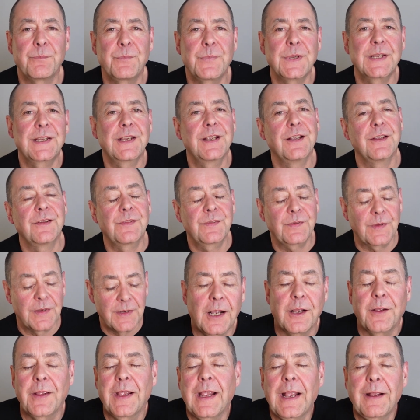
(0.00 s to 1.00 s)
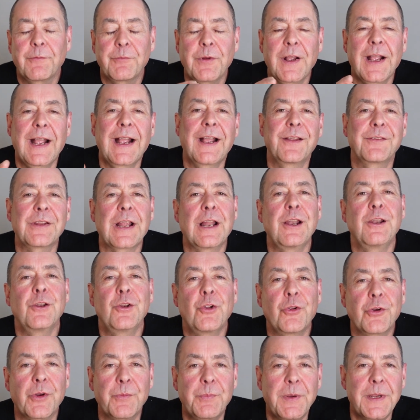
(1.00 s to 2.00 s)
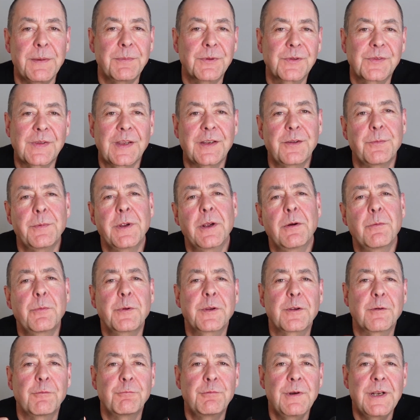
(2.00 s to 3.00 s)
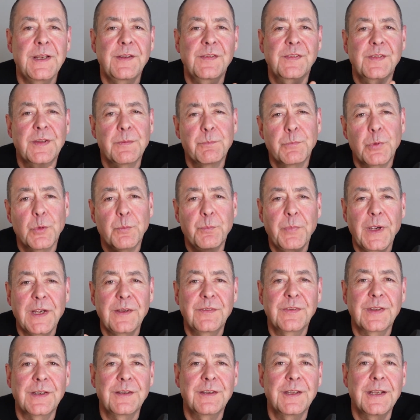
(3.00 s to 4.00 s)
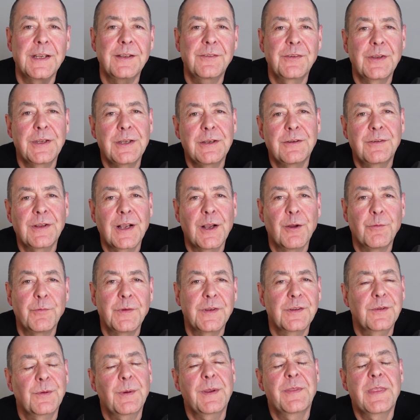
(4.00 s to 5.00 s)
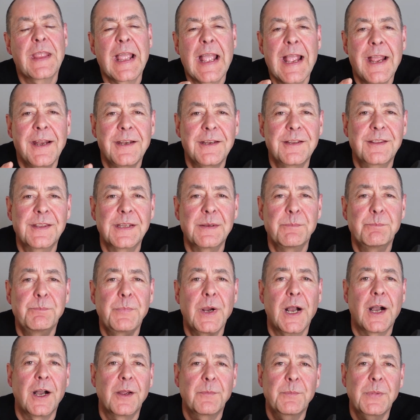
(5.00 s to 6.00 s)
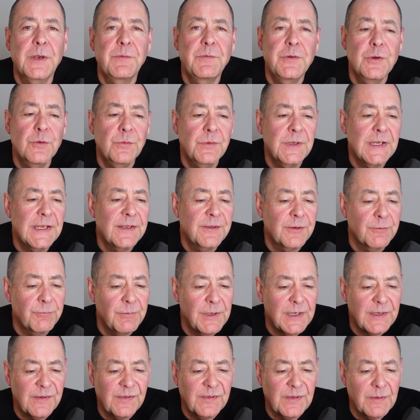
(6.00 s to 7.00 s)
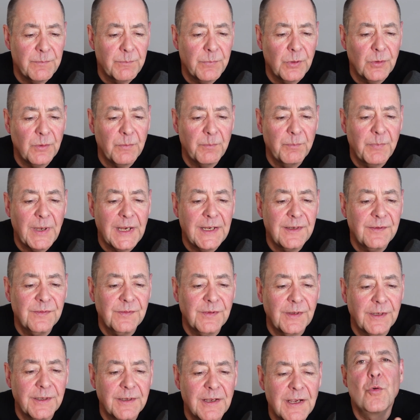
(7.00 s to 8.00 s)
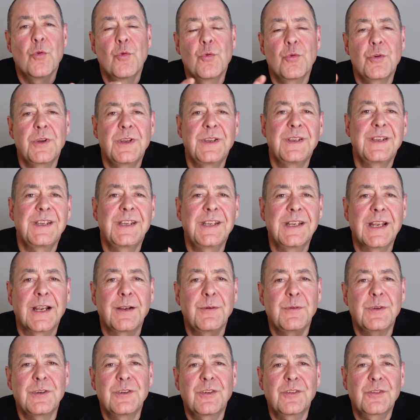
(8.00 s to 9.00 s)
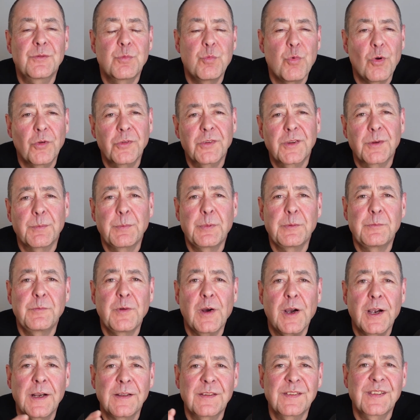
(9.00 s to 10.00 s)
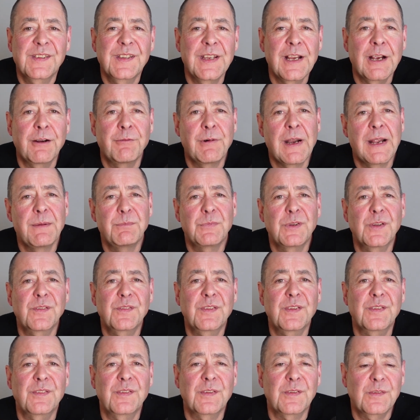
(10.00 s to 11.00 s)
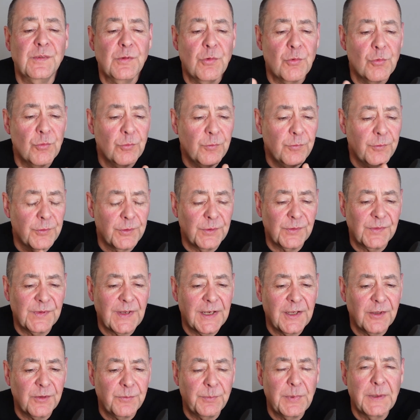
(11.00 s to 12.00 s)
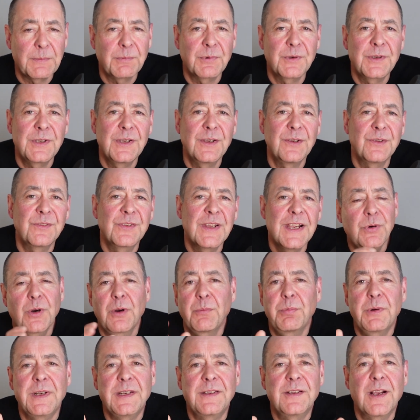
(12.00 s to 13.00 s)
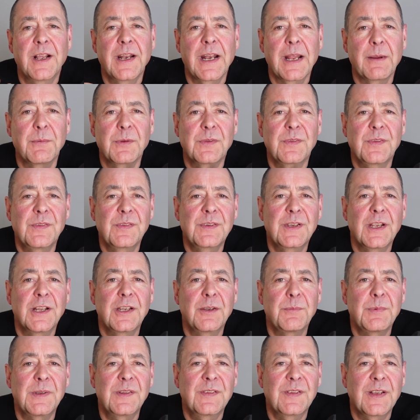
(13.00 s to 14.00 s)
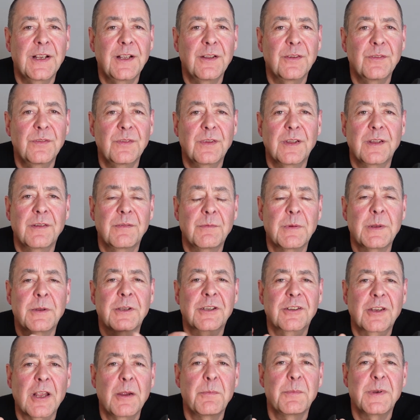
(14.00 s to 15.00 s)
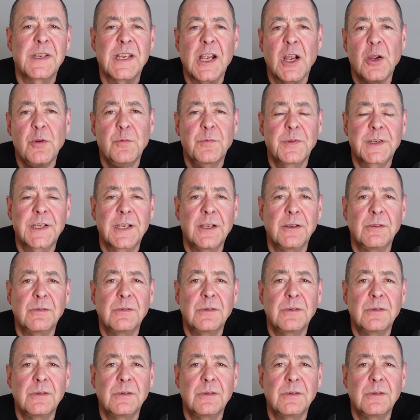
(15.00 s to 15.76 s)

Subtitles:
because I have had a lot of people say to me, oh, we've got really simple basic needs, you delve into it and anything but if your needs are really simple and basic, or you just want to provide CRM just as a tool for your salespeople to use, probably Dynamics is going to be the overkill.